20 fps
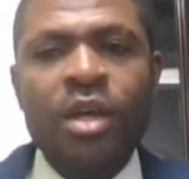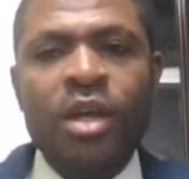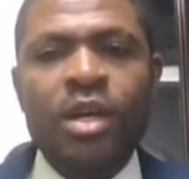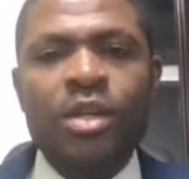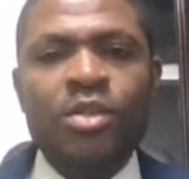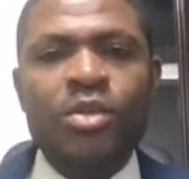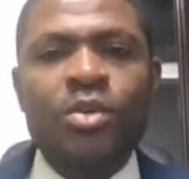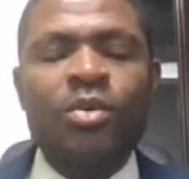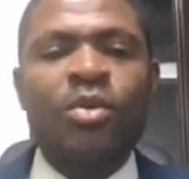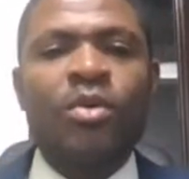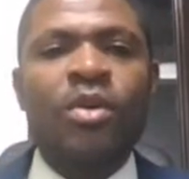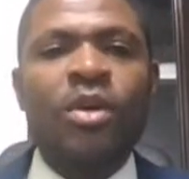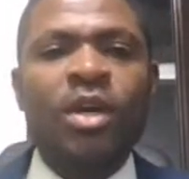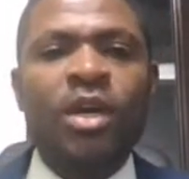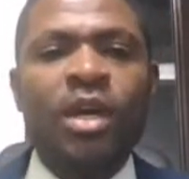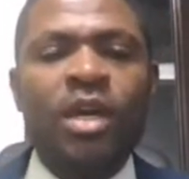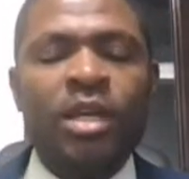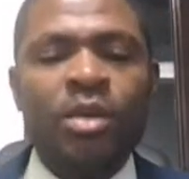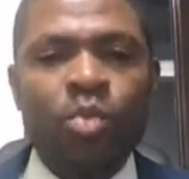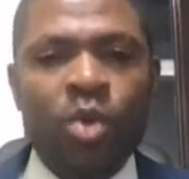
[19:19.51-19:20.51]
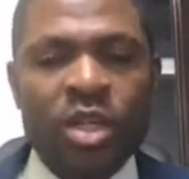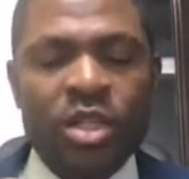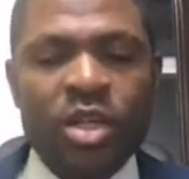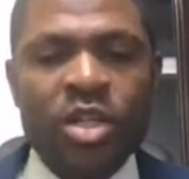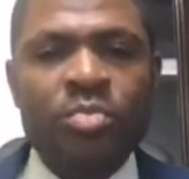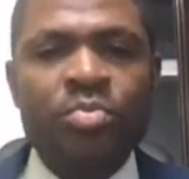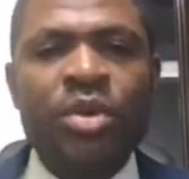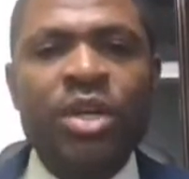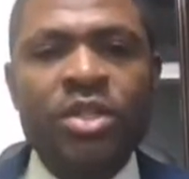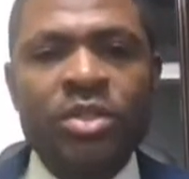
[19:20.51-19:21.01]
So what else
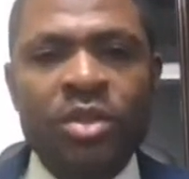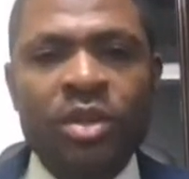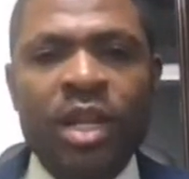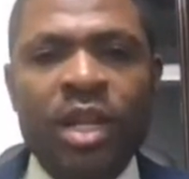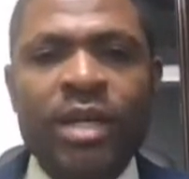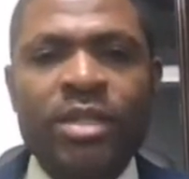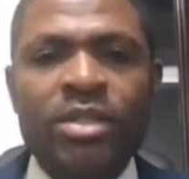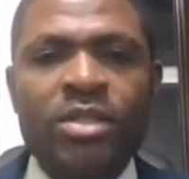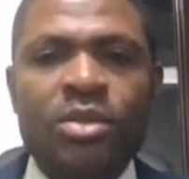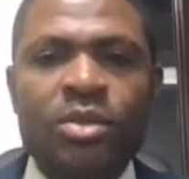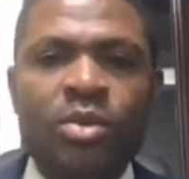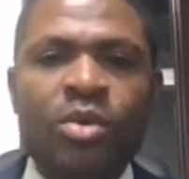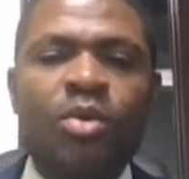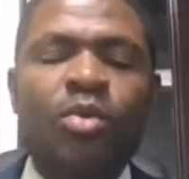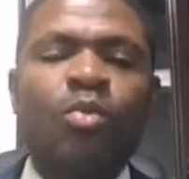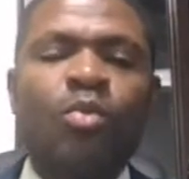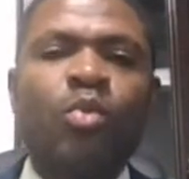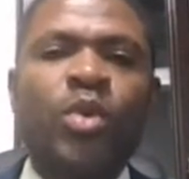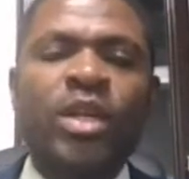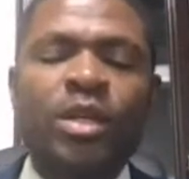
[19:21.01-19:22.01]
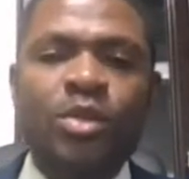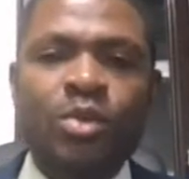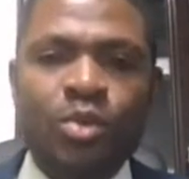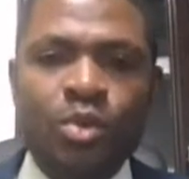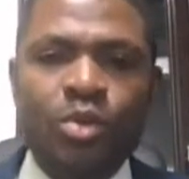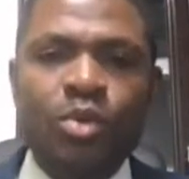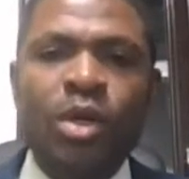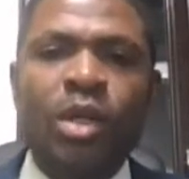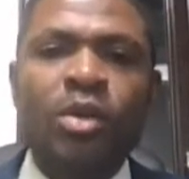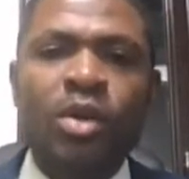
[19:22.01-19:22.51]
brings to light is, look, we need to
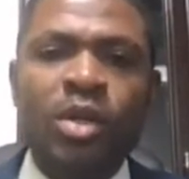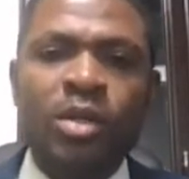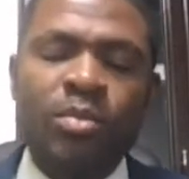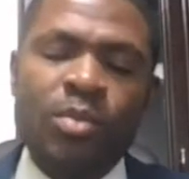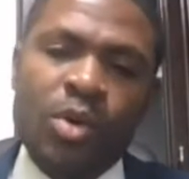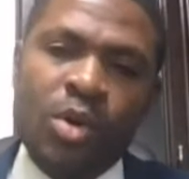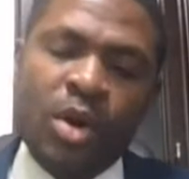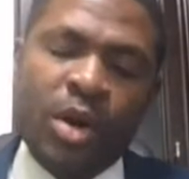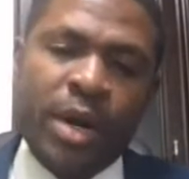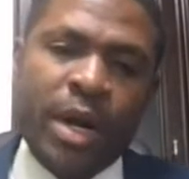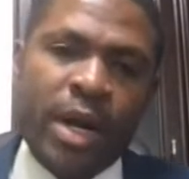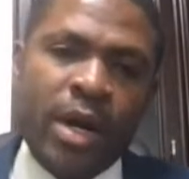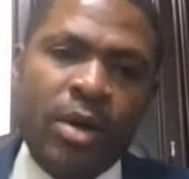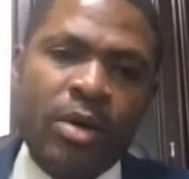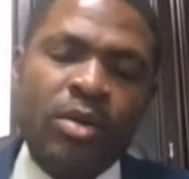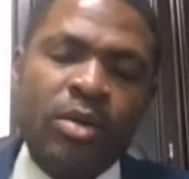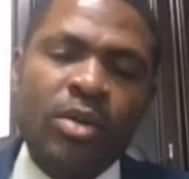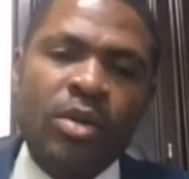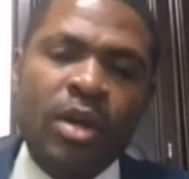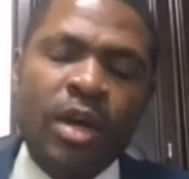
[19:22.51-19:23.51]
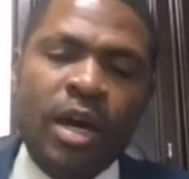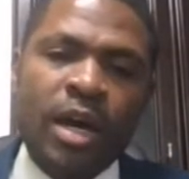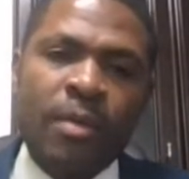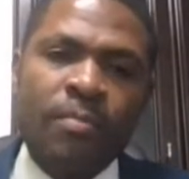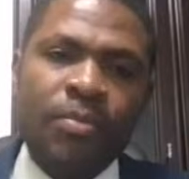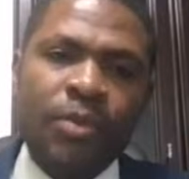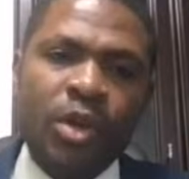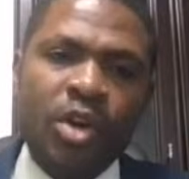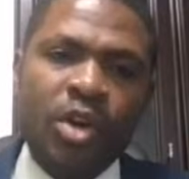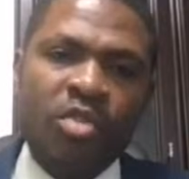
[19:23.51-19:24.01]
do a lot more around
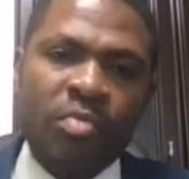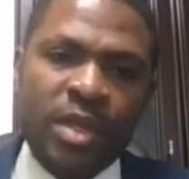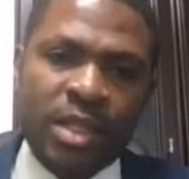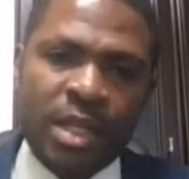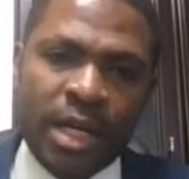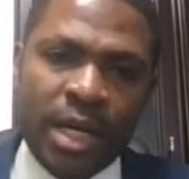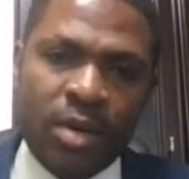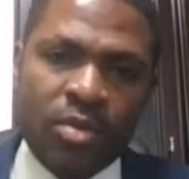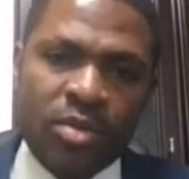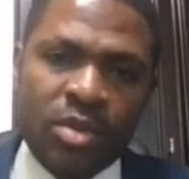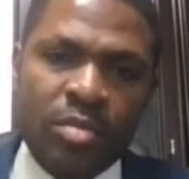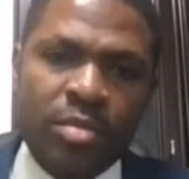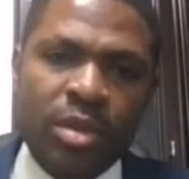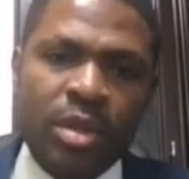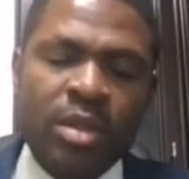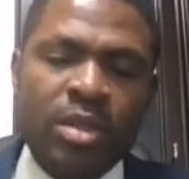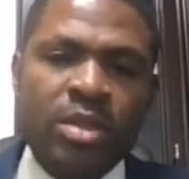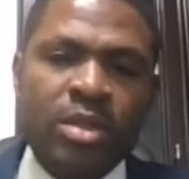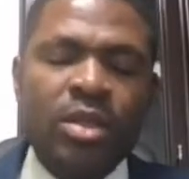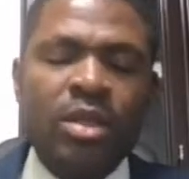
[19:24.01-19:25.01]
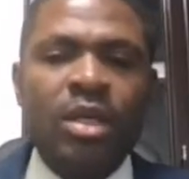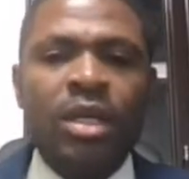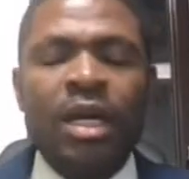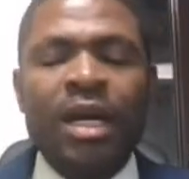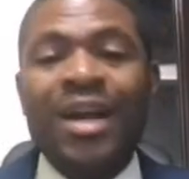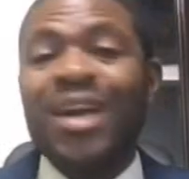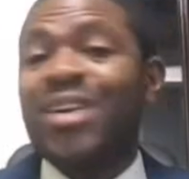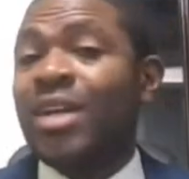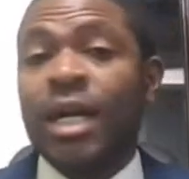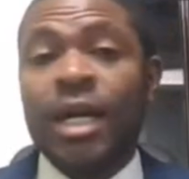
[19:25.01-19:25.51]
government accountability,
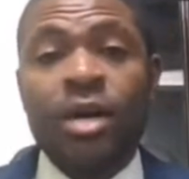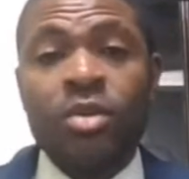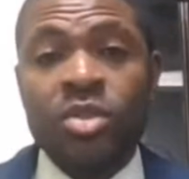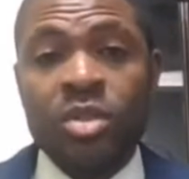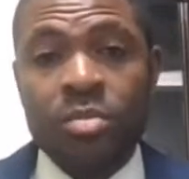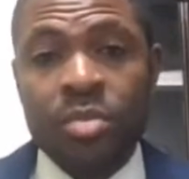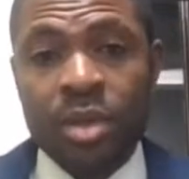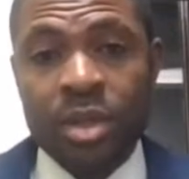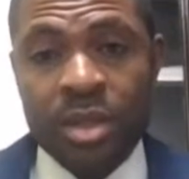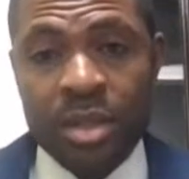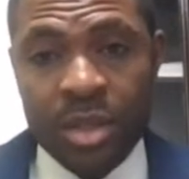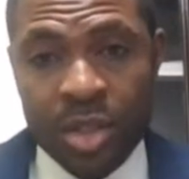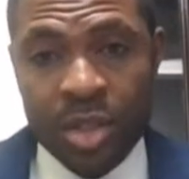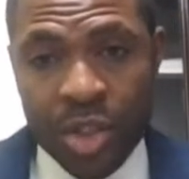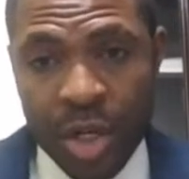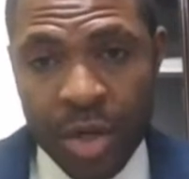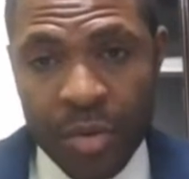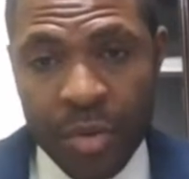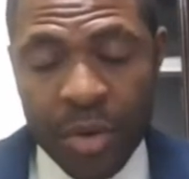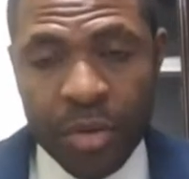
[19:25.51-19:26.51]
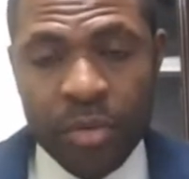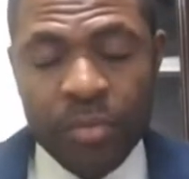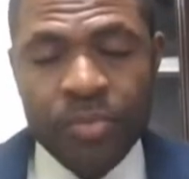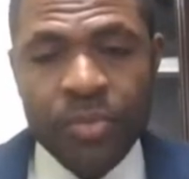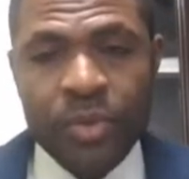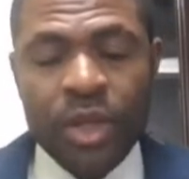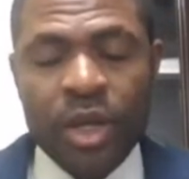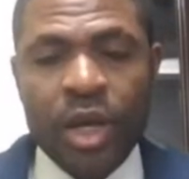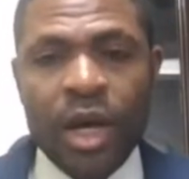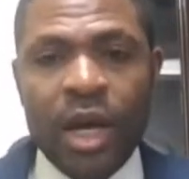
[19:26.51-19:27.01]
around accountability in general,
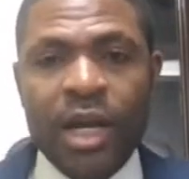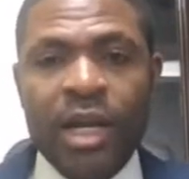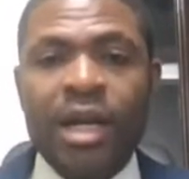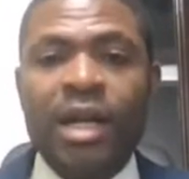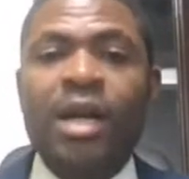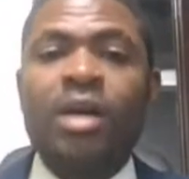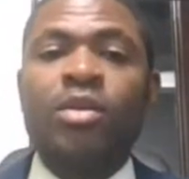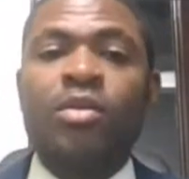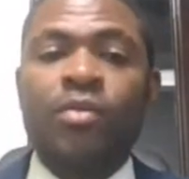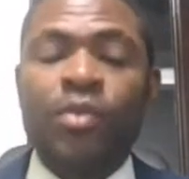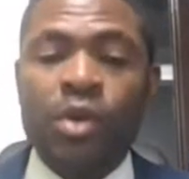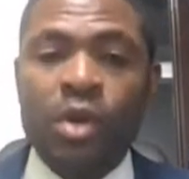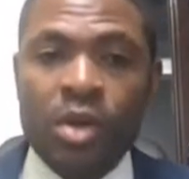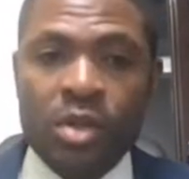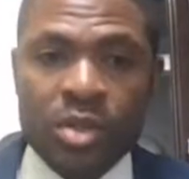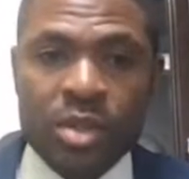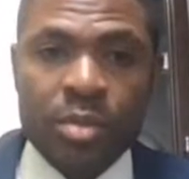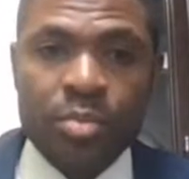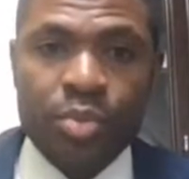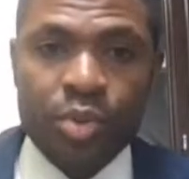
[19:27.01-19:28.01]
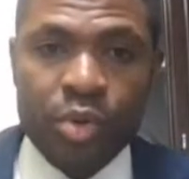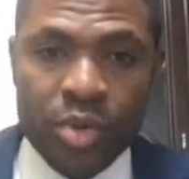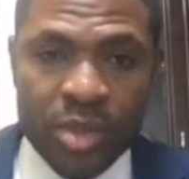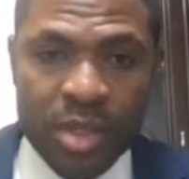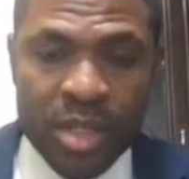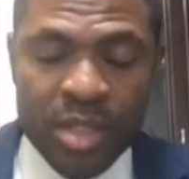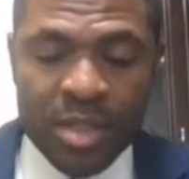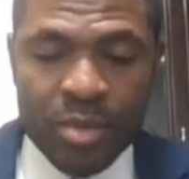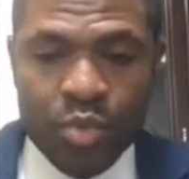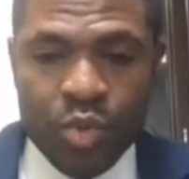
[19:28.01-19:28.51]
and around, of course, the
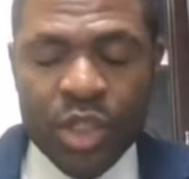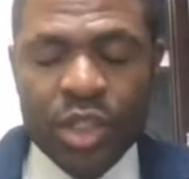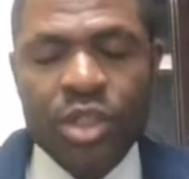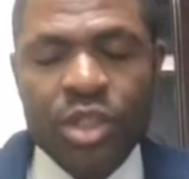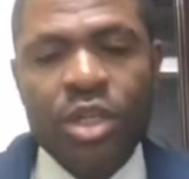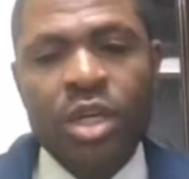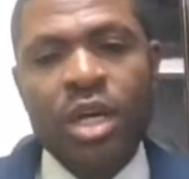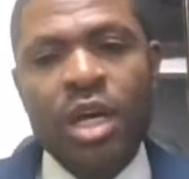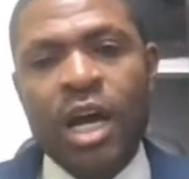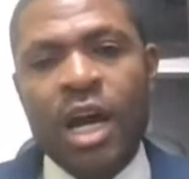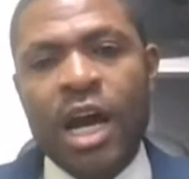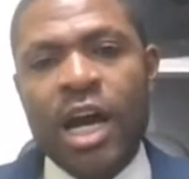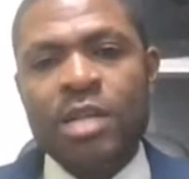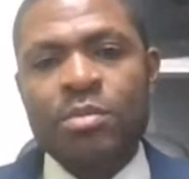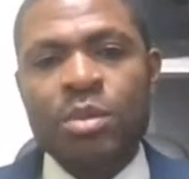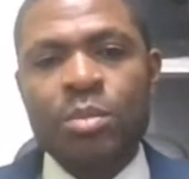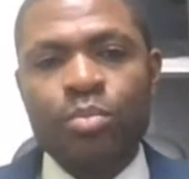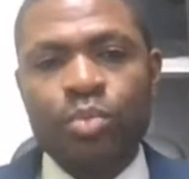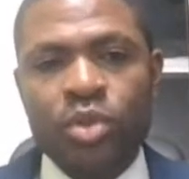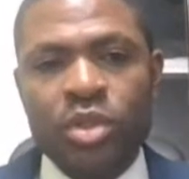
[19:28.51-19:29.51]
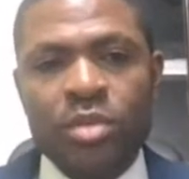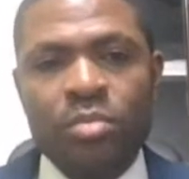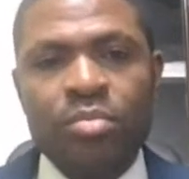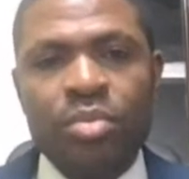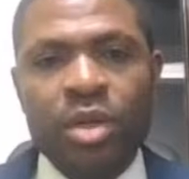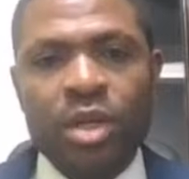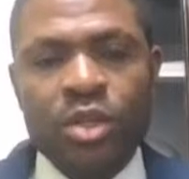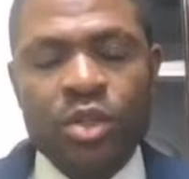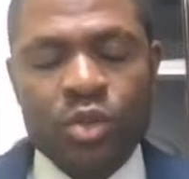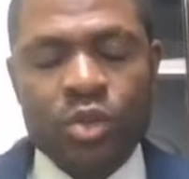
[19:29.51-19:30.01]
process in which has been put in
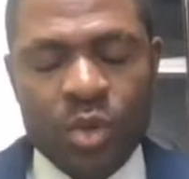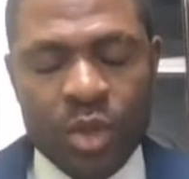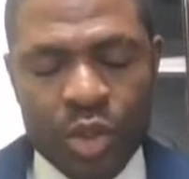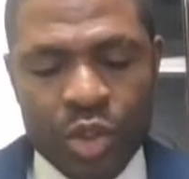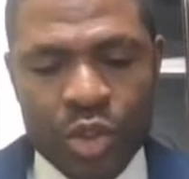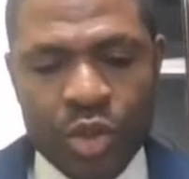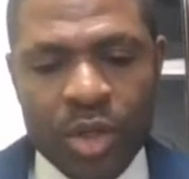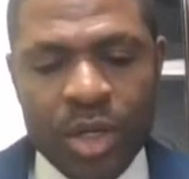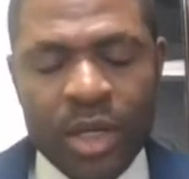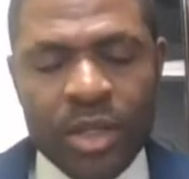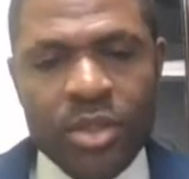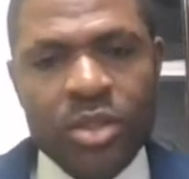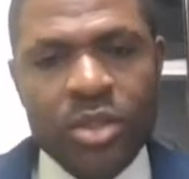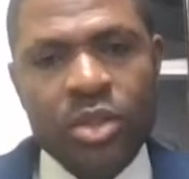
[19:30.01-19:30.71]
place to ensure that